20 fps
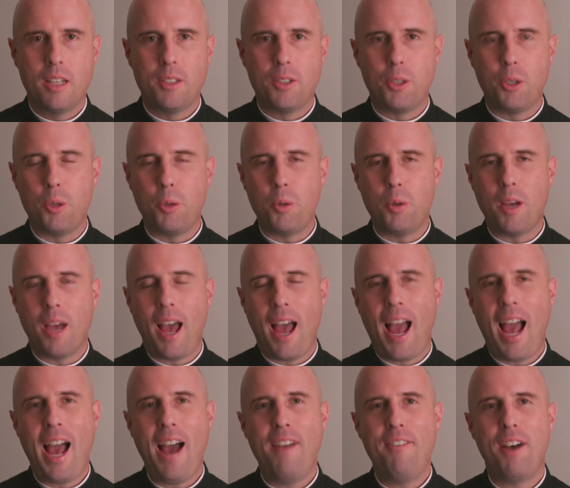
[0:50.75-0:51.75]
To
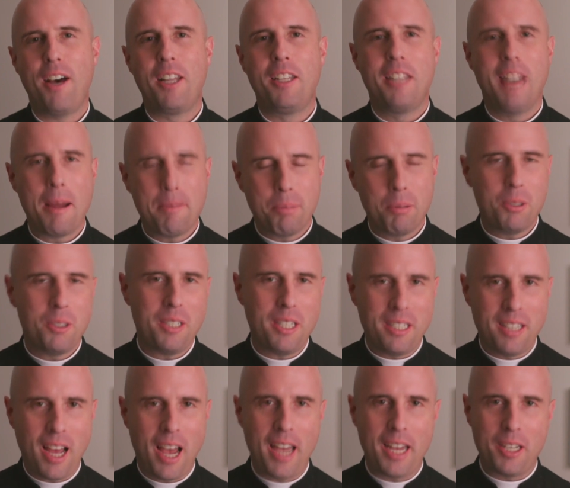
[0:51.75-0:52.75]
have a leprosy
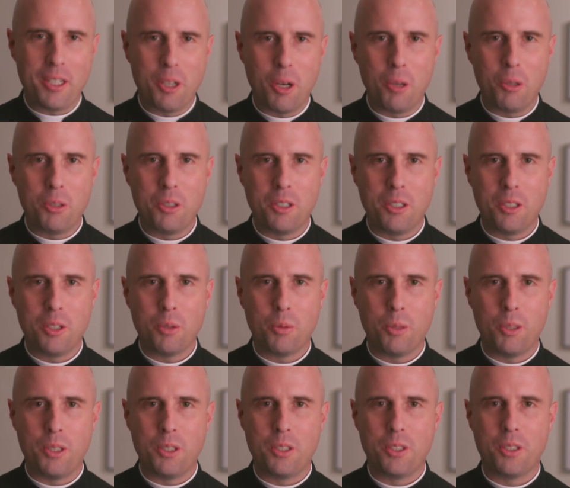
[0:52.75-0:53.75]
diagnosis
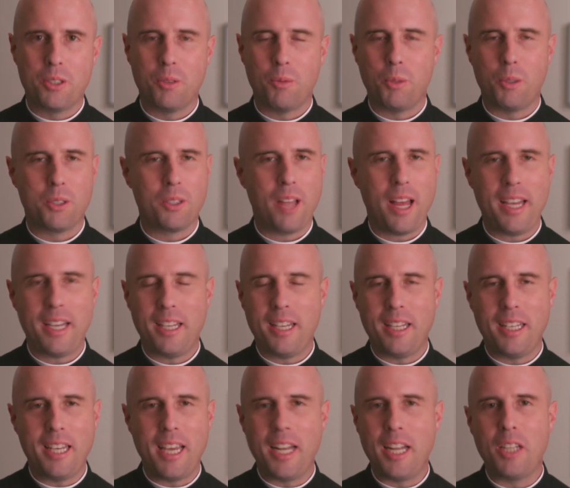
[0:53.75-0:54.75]
was
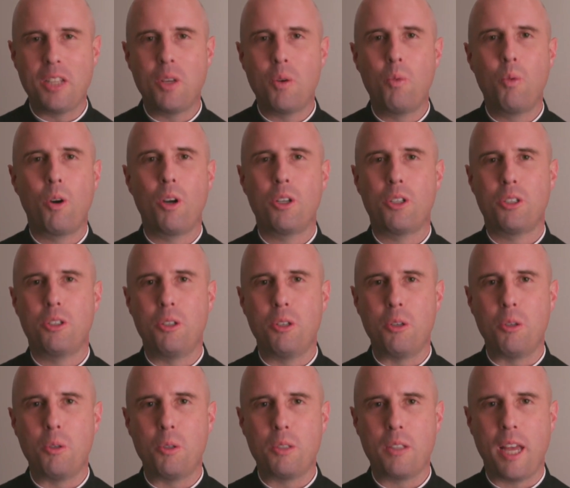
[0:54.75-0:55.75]
like getting the worst
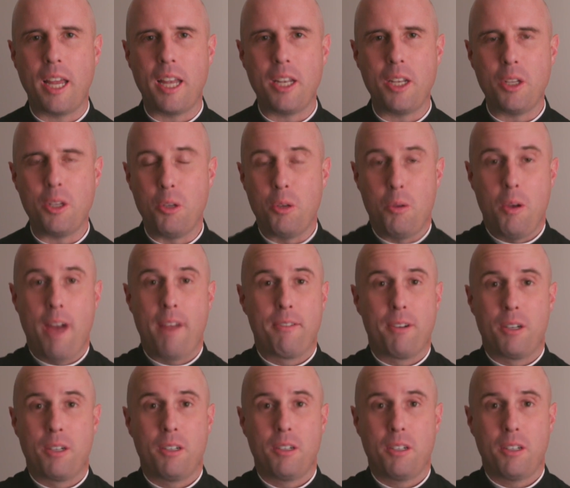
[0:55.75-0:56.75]
news that you
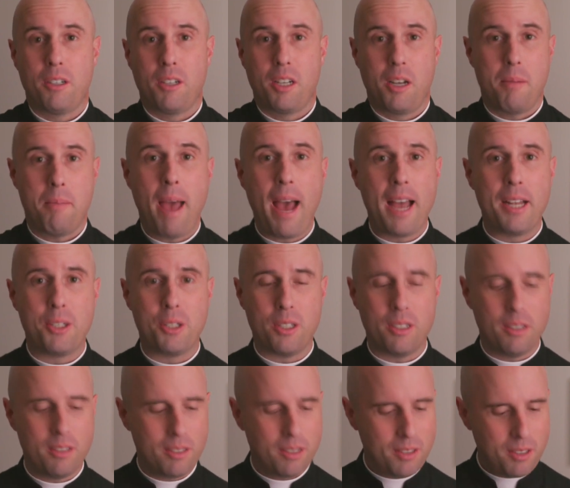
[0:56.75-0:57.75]
ever could
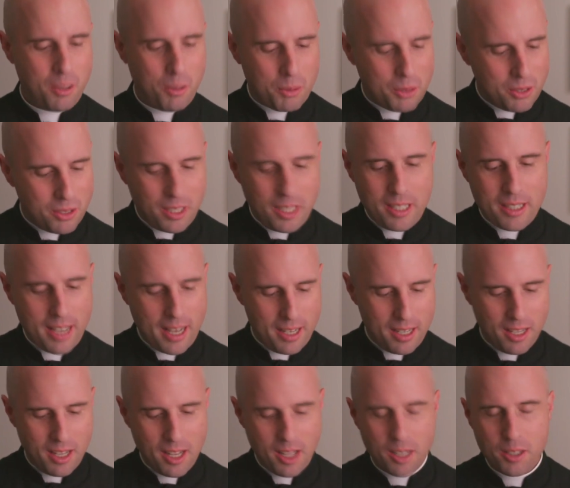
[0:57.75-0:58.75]
imagine. You would see
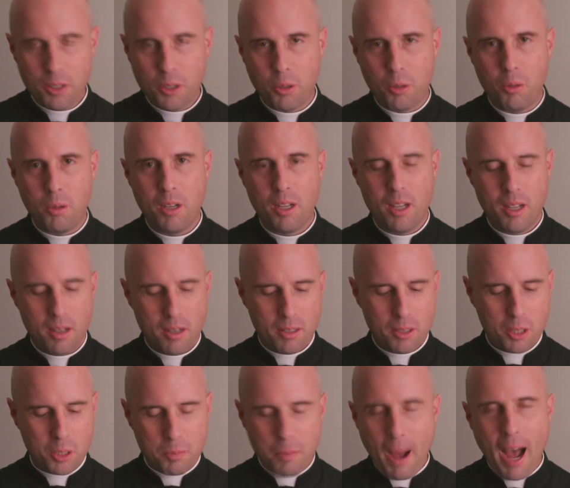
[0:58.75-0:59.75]
that little
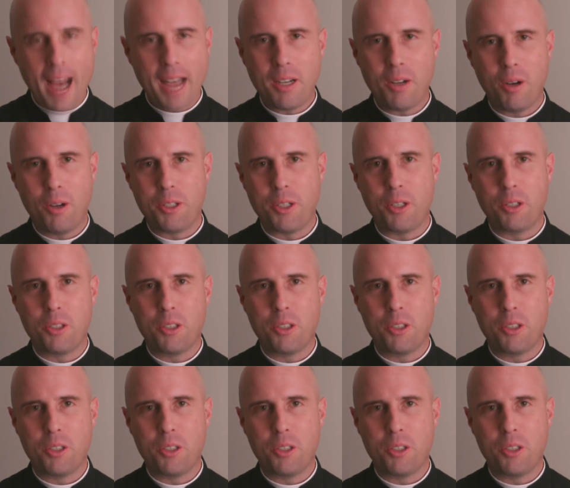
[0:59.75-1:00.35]
spot on your